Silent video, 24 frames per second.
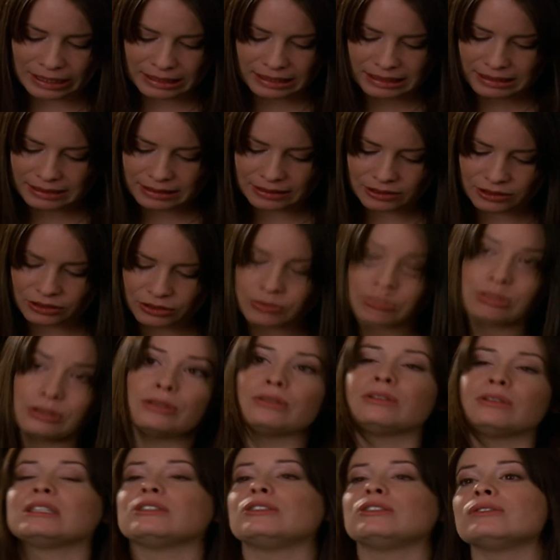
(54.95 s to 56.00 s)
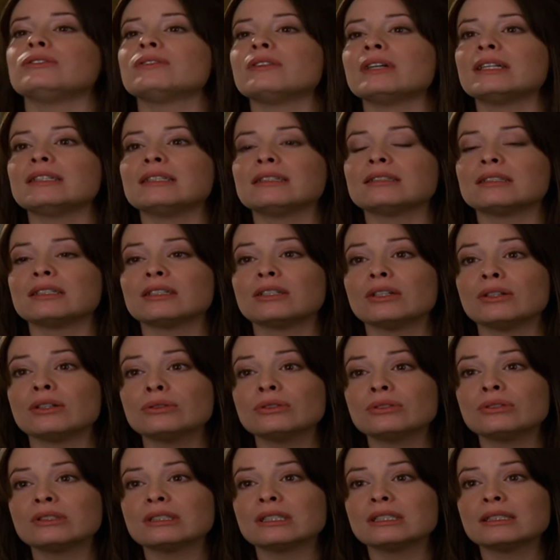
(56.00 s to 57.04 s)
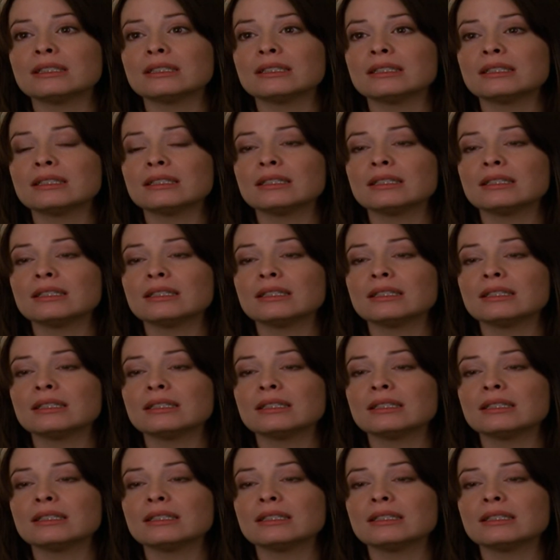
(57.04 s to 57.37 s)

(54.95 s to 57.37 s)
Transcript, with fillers: badly as you do. Did you find us a ghost?